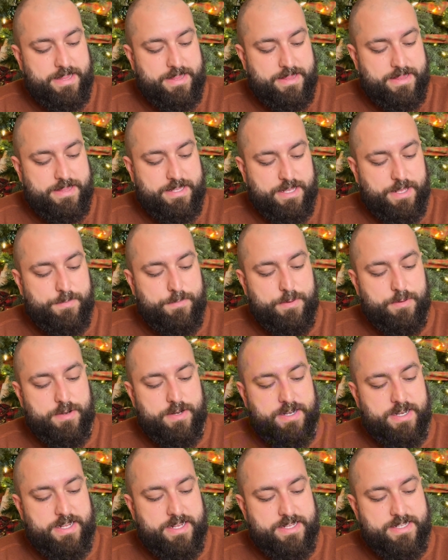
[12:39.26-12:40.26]
the
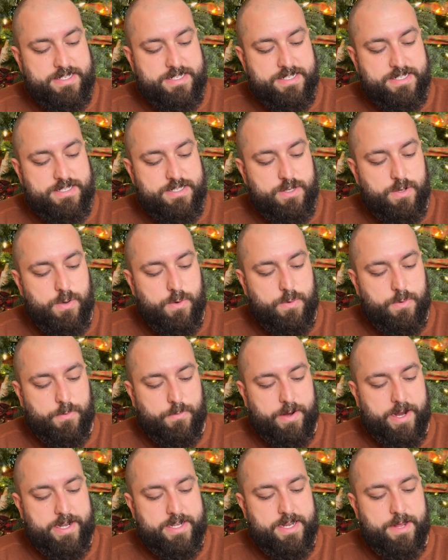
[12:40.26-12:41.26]
community is just so
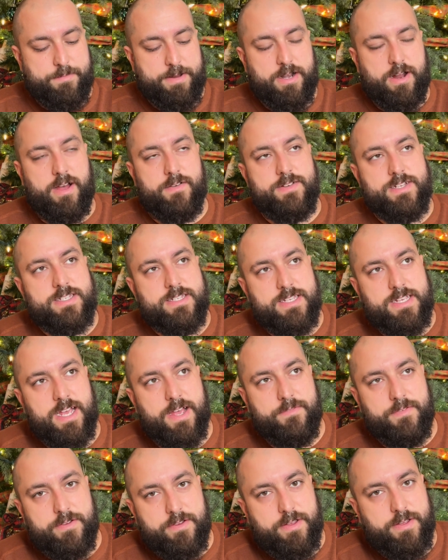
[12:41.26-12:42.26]
great. I mean, obviously
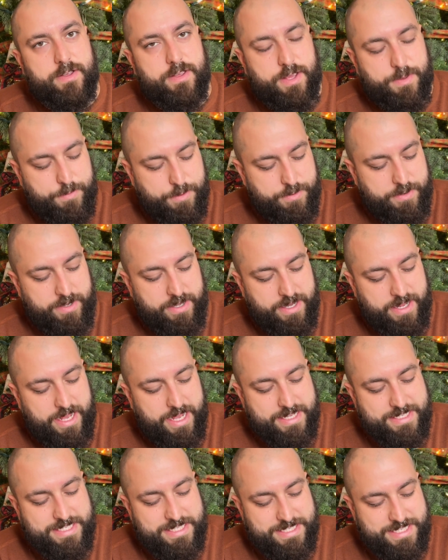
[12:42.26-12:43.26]
every community
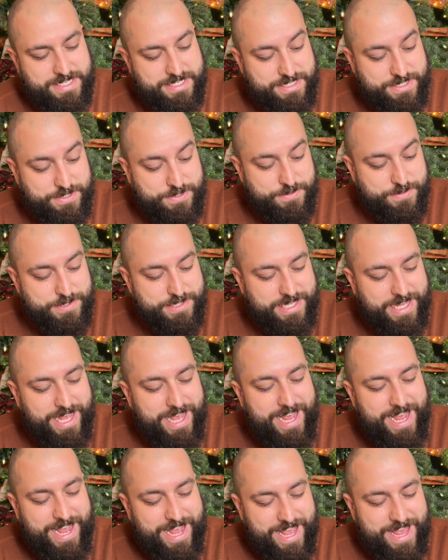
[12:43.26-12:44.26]
has its issues
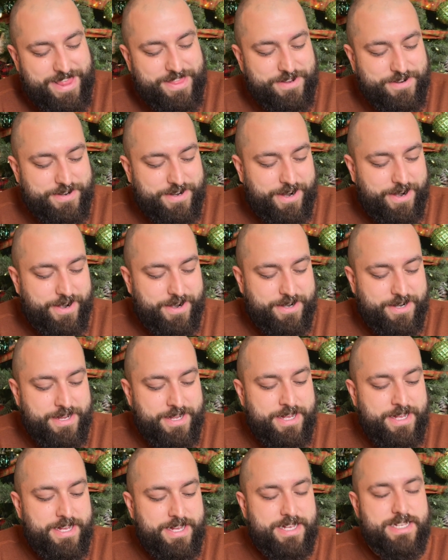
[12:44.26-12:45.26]
and there are
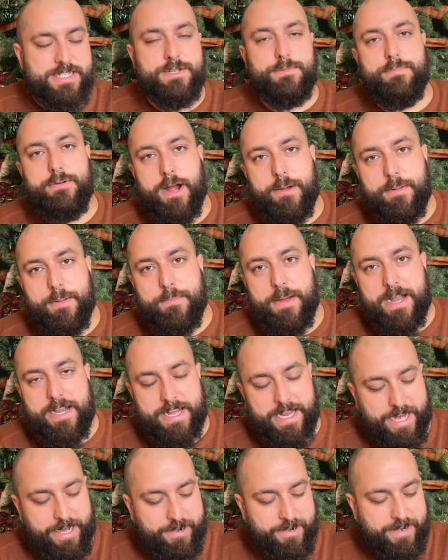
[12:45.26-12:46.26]
some
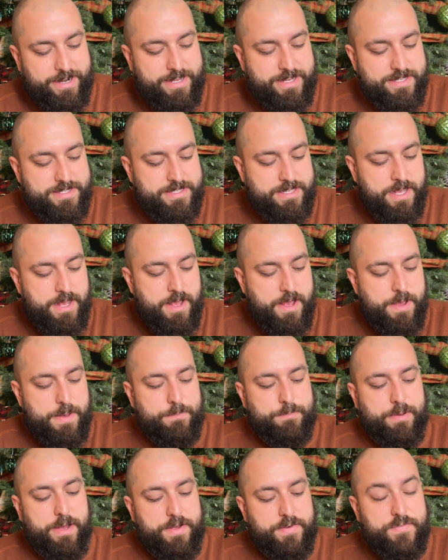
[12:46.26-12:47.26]
problematic areas,
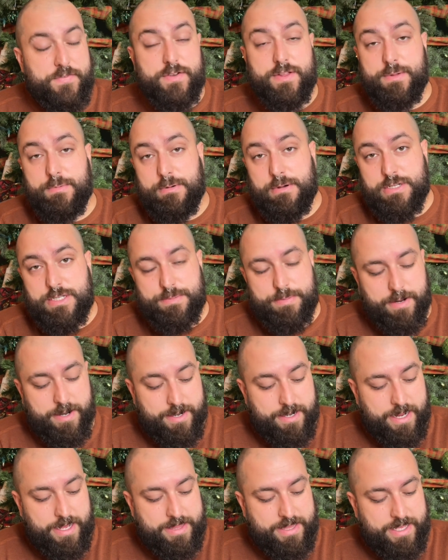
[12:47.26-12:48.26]
but for the most
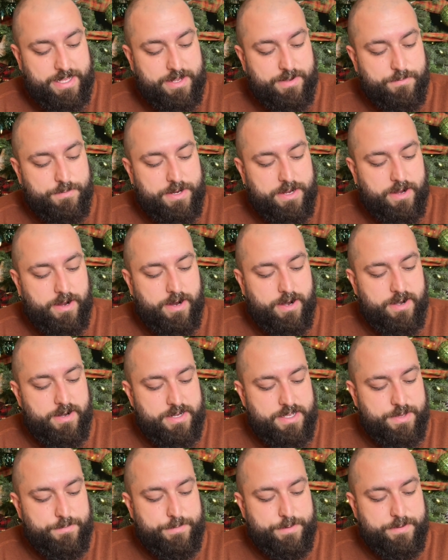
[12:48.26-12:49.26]
part, I think we are a
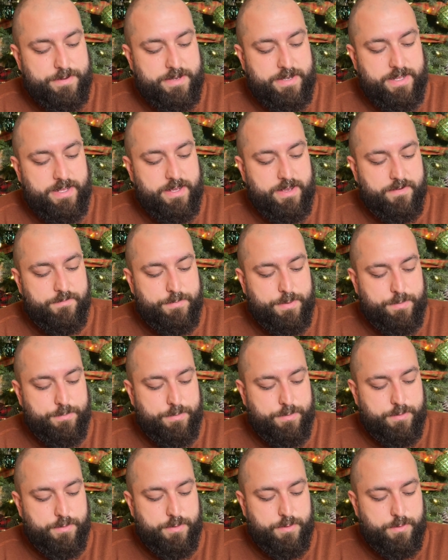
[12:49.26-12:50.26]
community of
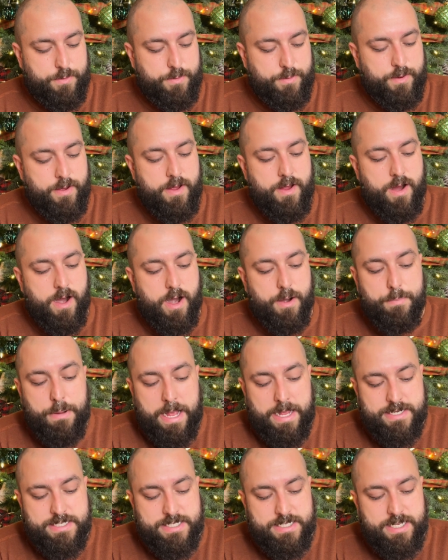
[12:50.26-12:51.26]
people who are
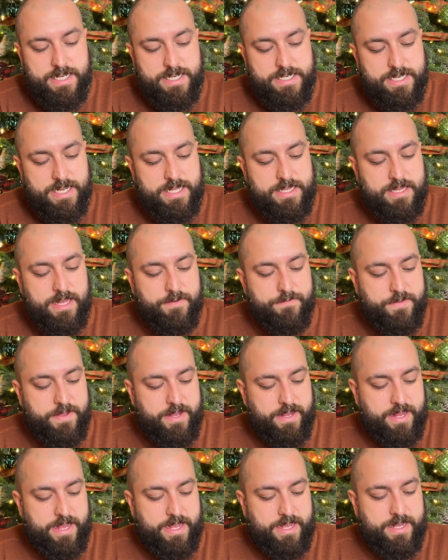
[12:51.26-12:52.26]
passionate and
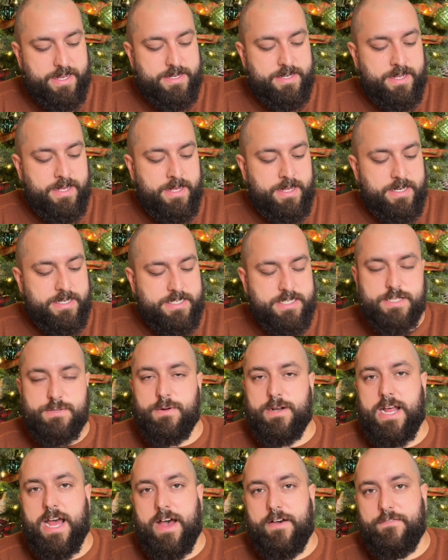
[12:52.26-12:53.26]
loving and just
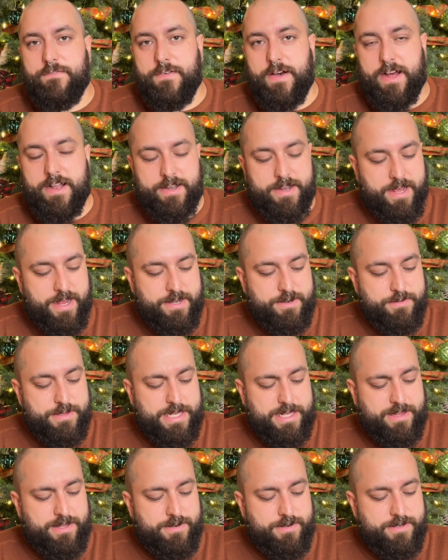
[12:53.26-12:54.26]
want to have fun. I don't
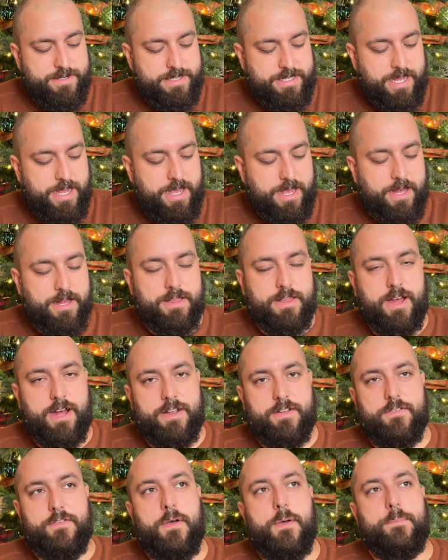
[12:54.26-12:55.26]
think there's a lot
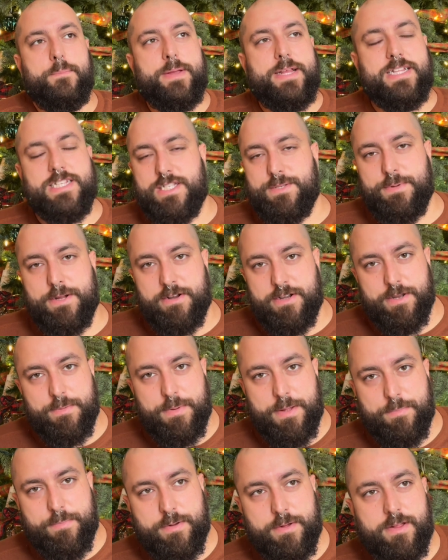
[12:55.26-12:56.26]
of mean-spirited
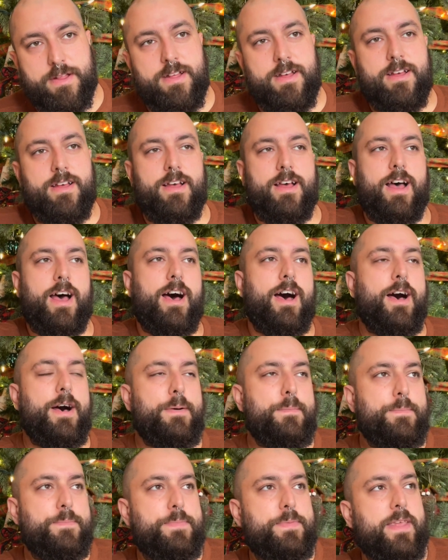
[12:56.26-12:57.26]
people
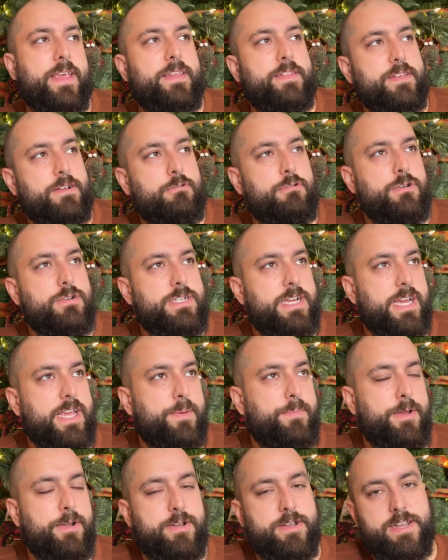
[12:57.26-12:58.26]
in the crochet
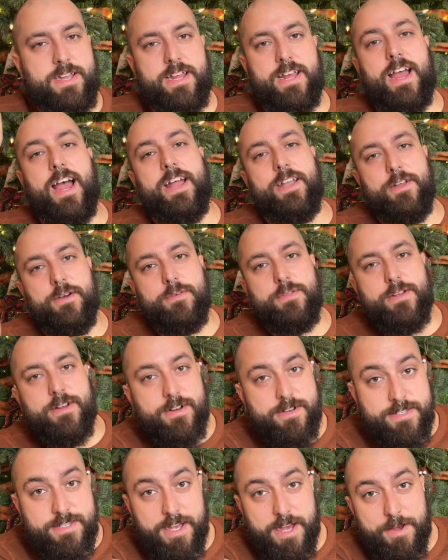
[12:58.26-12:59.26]
community. I know there
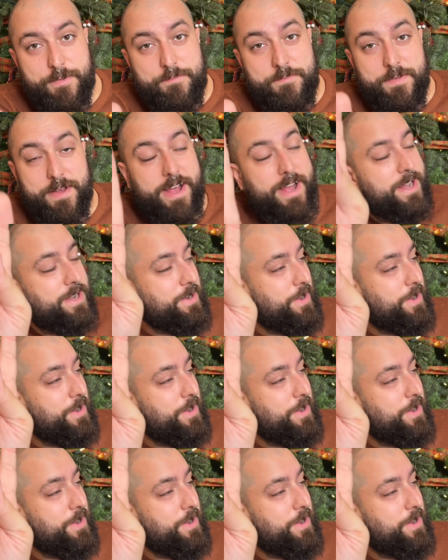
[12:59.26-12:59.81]
are some. I know.